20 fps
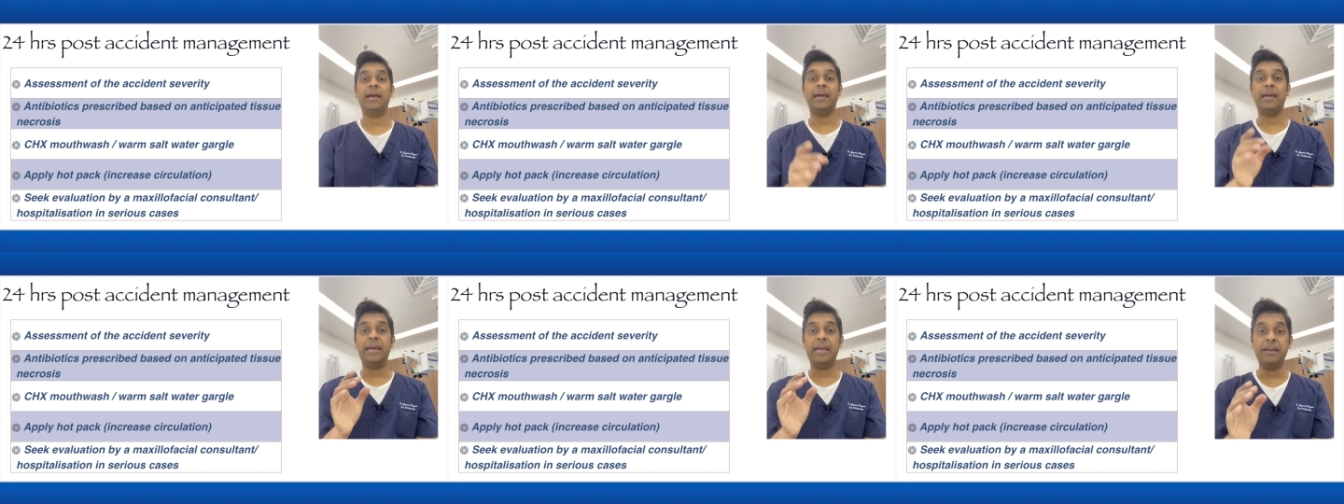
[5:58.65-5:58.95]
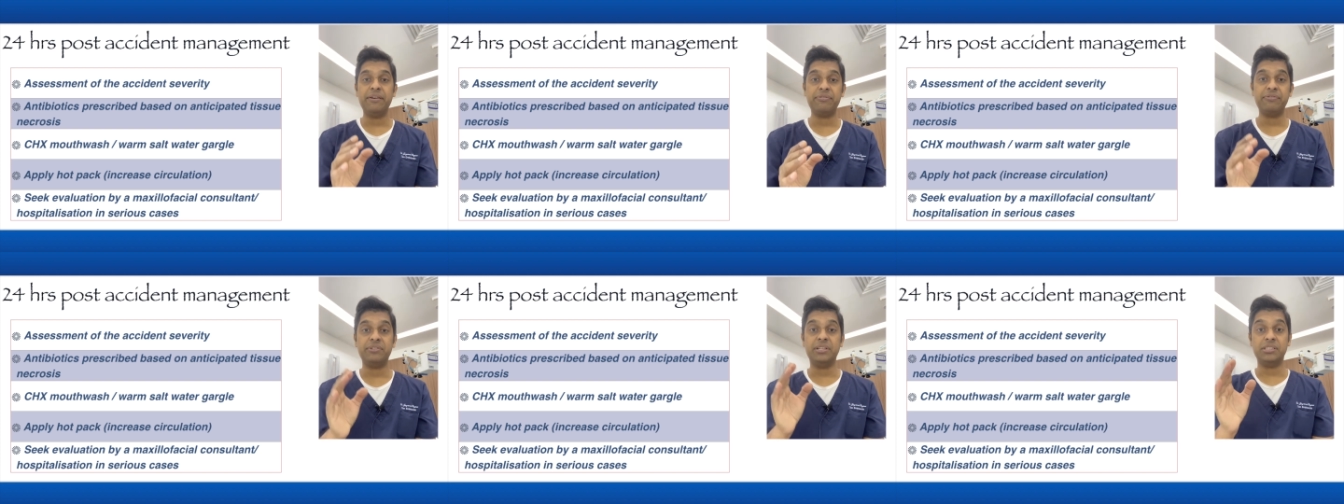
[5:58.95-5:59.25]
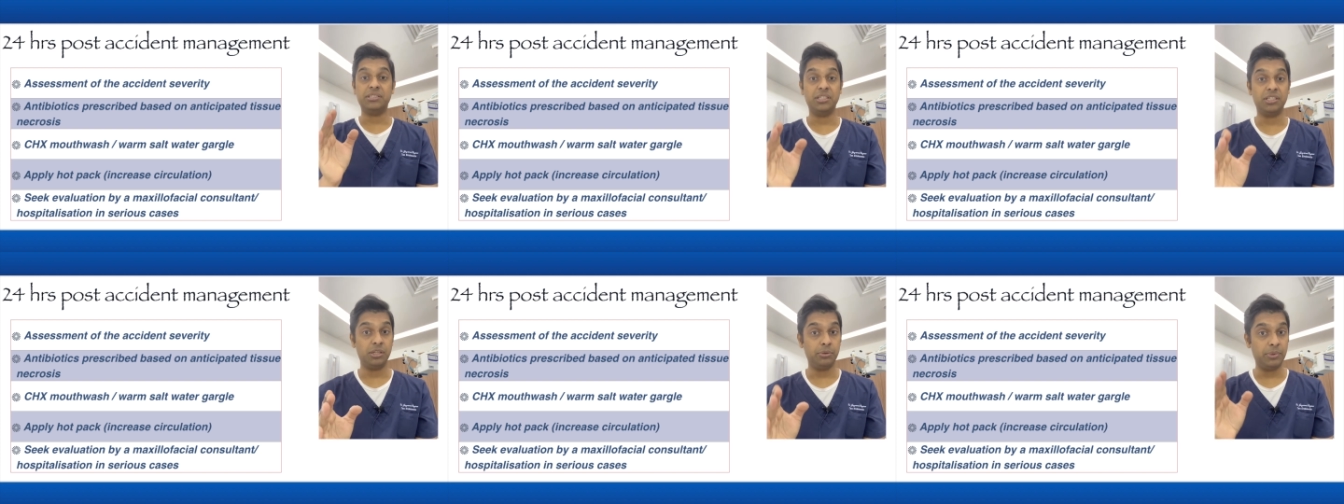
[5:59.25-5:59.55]
If the
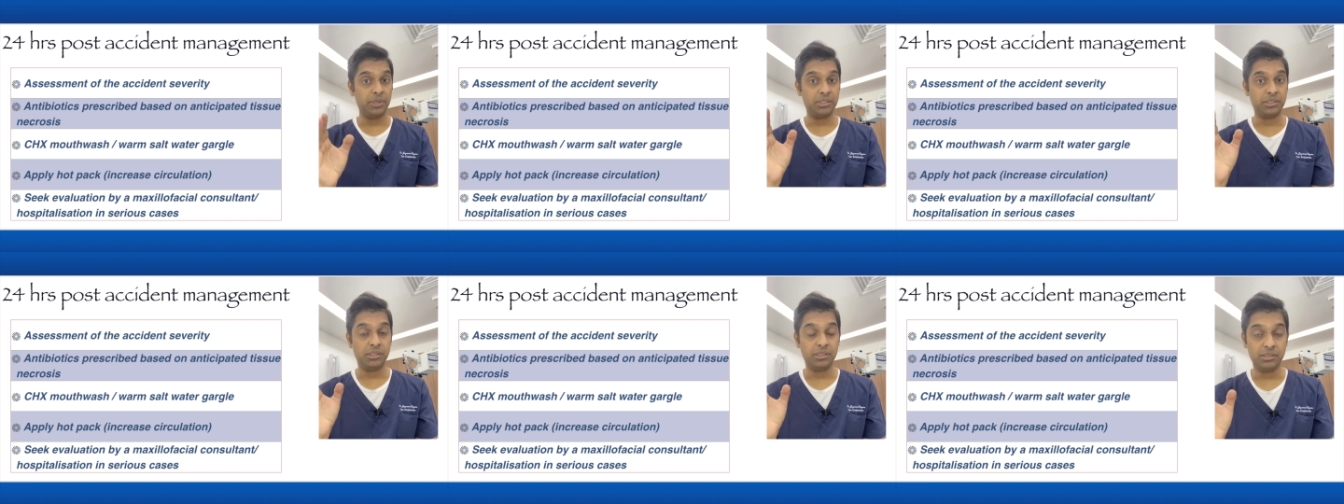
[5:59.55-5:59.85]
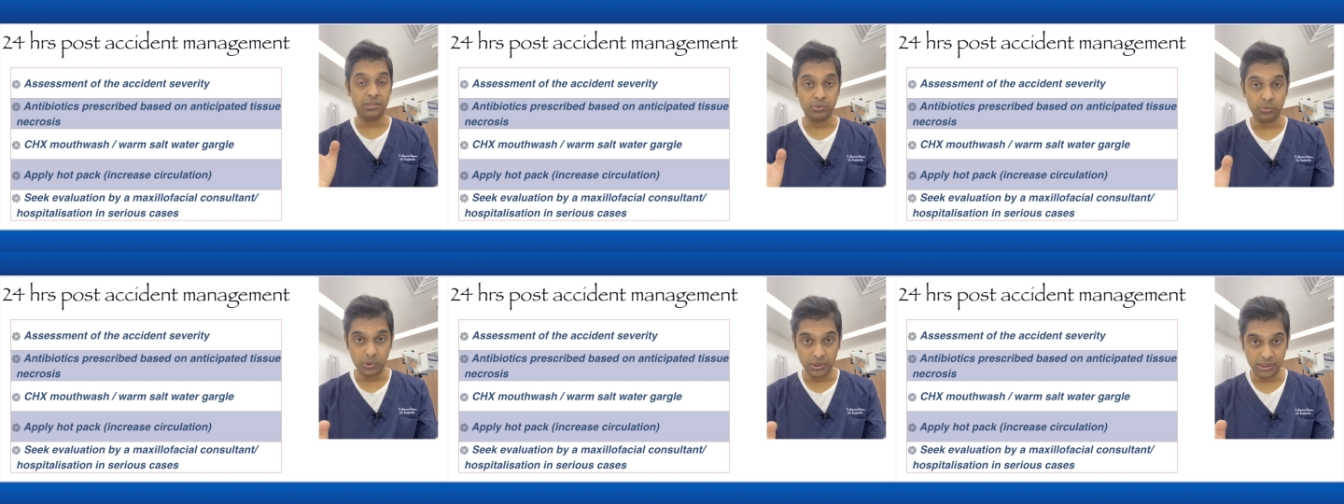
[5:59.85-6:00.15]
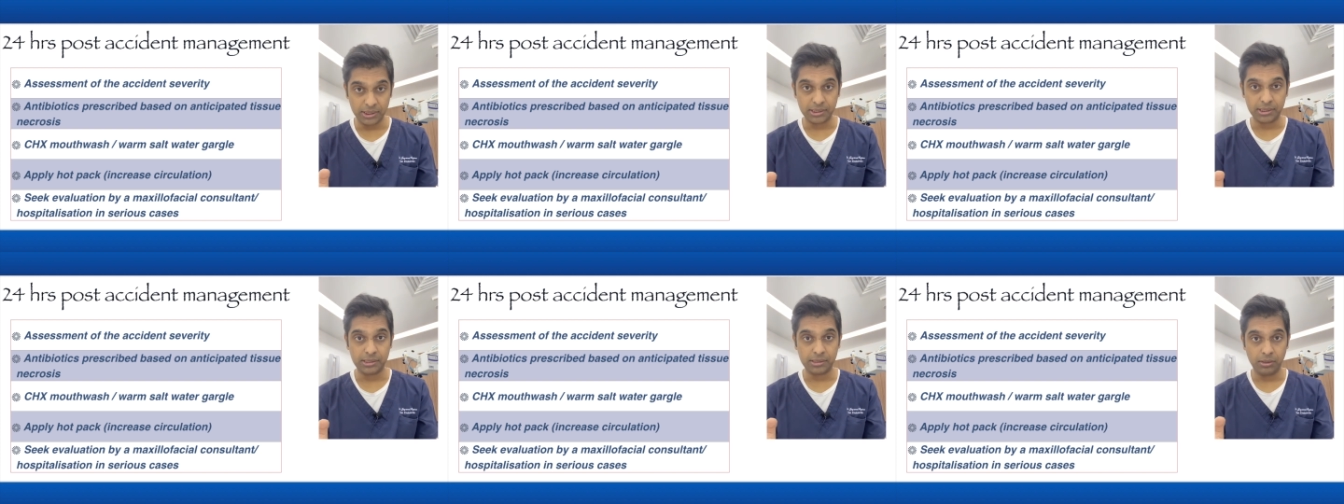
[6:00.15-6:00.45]
situation is
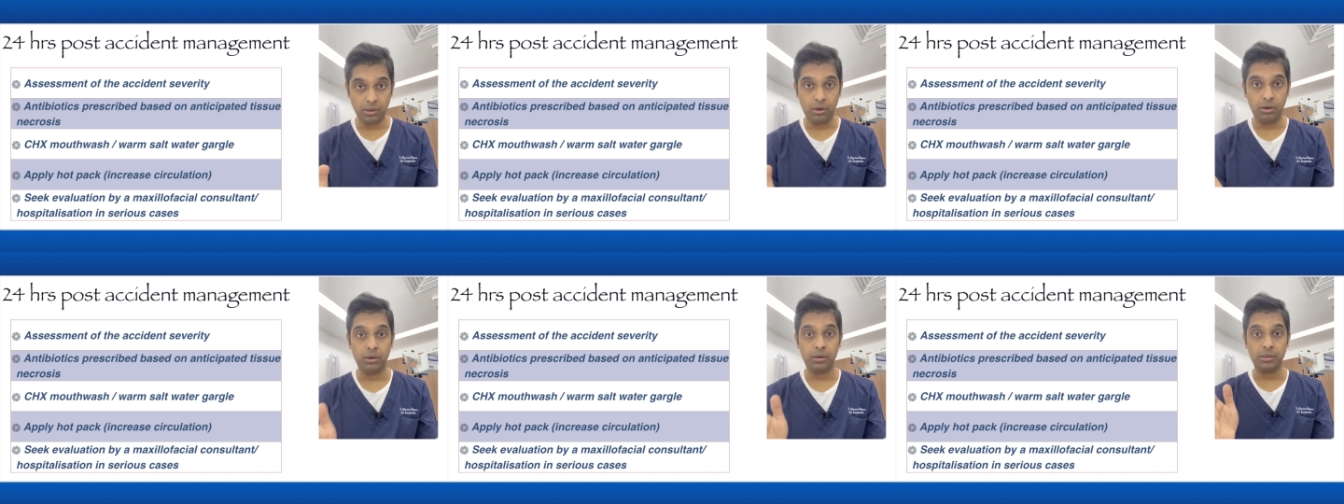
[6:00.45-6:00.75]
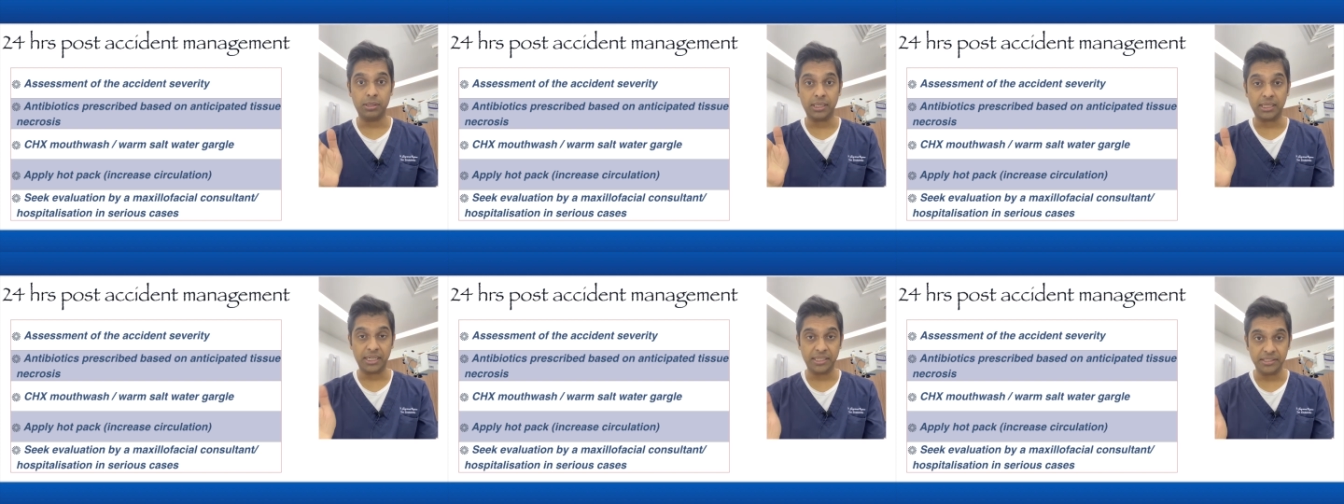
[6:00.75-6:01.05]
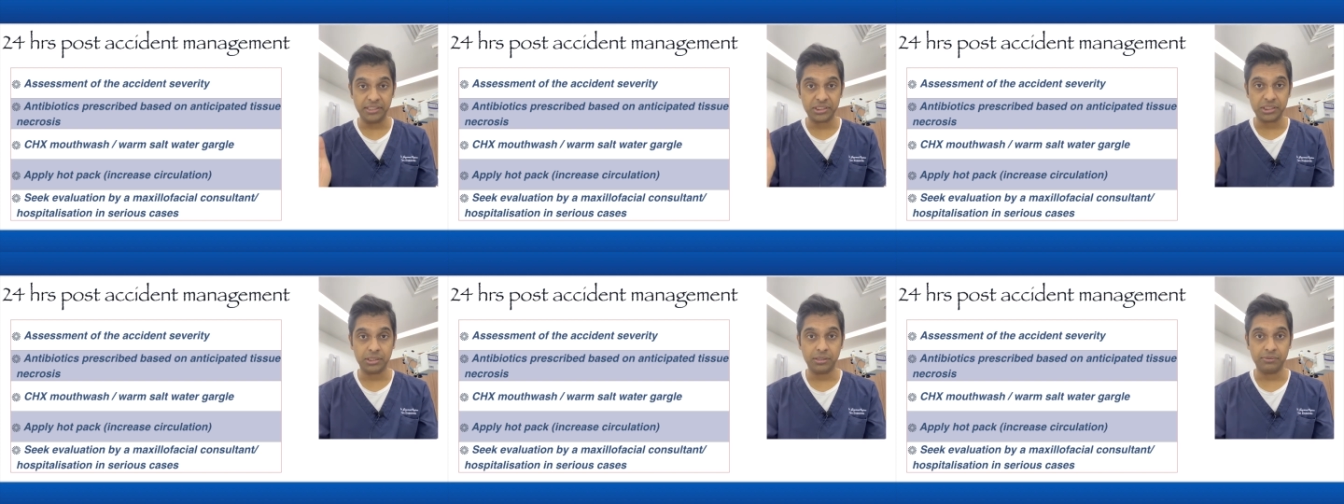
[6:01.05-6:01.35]
worse or the
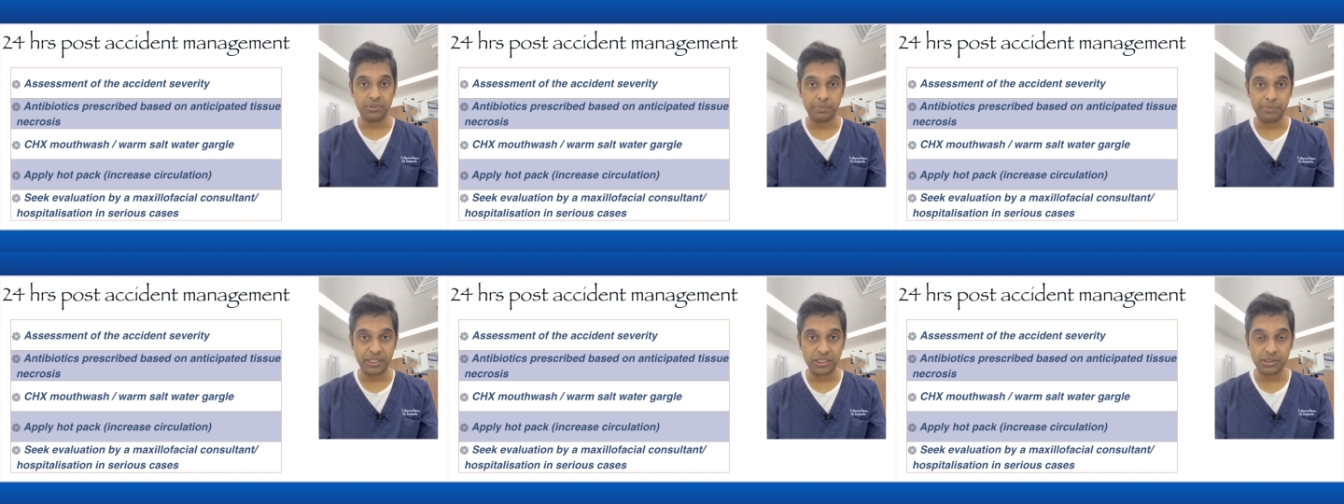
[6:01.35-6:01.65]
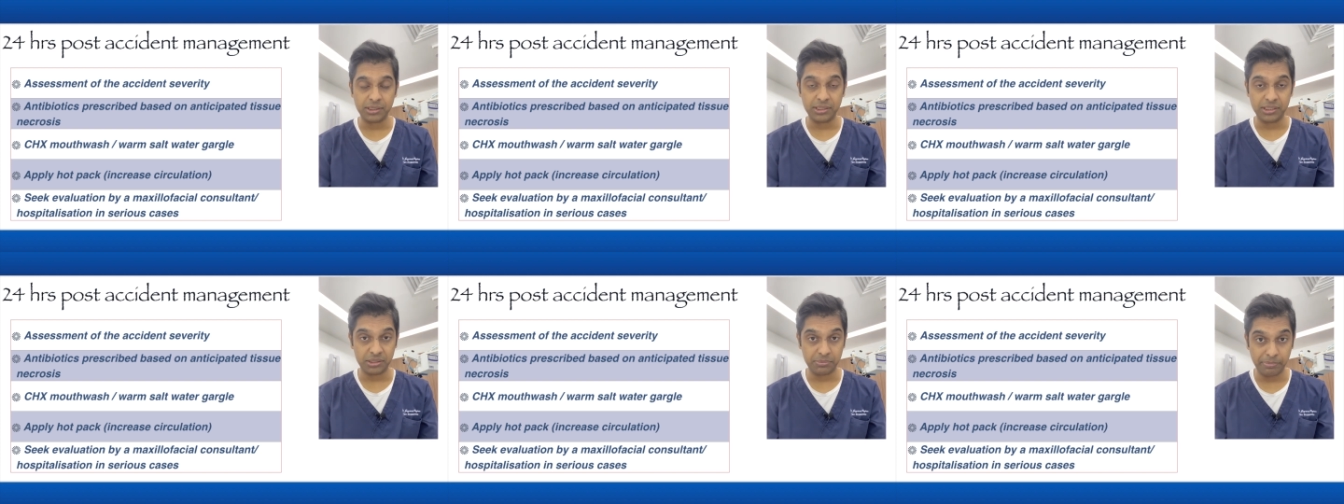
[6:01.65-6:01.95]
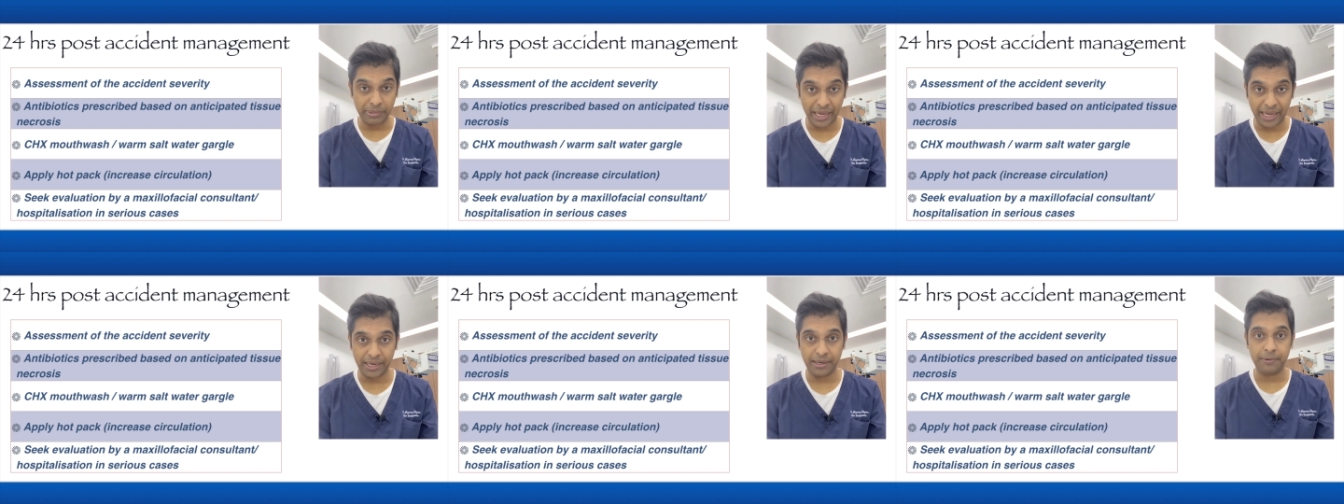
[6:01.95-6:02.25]
condition of the patient is
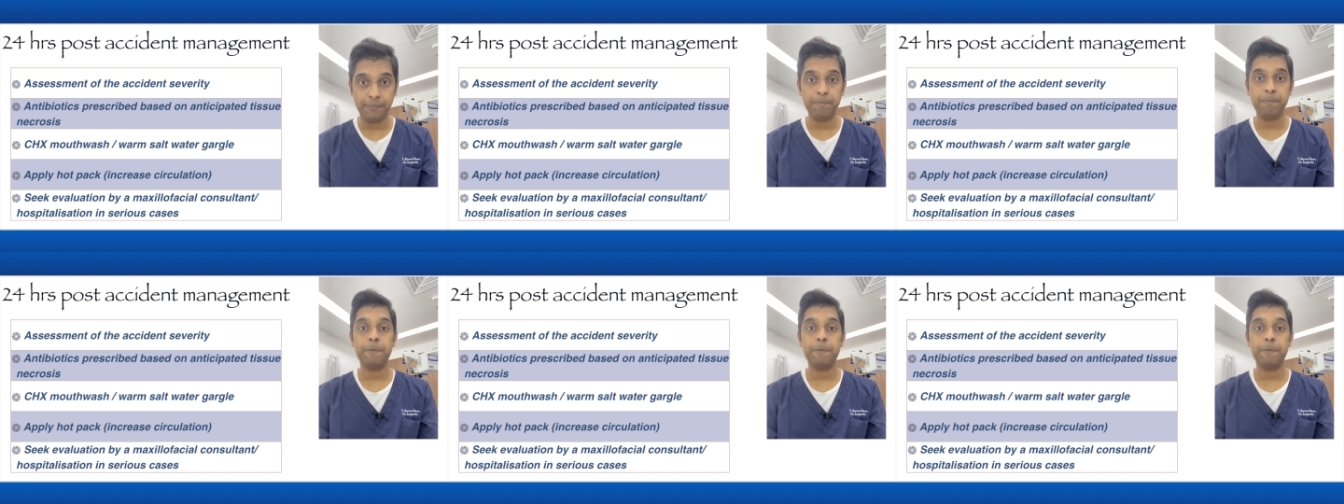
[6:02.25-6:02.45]
bad,